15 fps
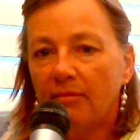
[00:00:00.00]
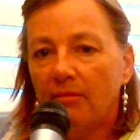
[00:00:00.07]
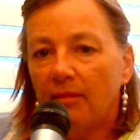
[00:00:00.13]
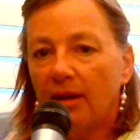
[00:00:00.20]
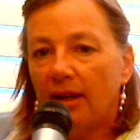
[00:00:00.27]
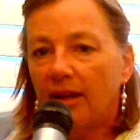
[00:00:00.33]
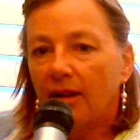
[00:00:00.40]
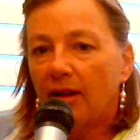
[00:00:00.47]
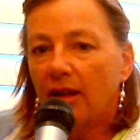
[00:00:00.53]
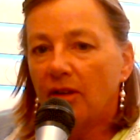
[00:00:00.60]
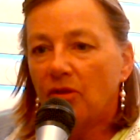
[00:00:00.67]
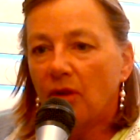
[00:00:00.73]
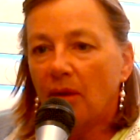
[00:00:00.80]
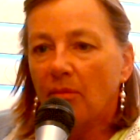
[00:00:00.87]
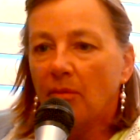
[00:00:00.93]
I
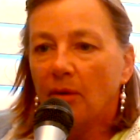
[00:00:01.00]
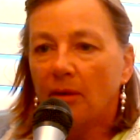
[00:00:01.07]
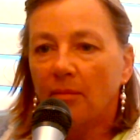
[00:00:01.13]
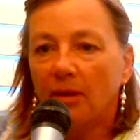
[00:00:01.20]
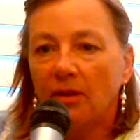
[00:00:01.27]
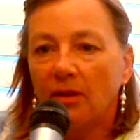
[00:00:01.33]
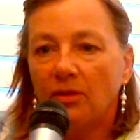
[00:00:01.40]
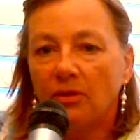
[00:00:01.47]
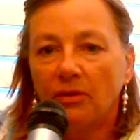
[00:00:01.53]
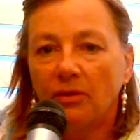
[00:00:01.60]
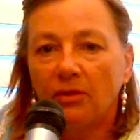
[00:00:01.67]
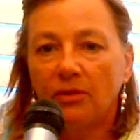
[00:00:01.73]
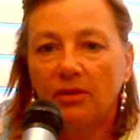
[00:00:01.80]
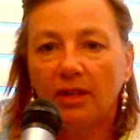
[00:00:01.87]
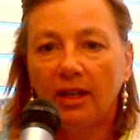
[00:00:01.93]
dropped one of my
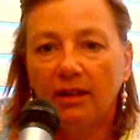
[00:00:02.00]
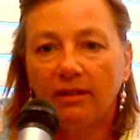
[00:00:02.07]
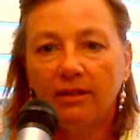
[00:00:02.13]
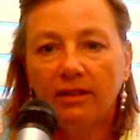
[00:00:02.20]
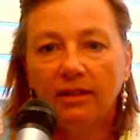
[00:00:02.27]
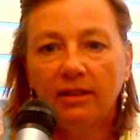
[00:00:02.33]
shoulders down.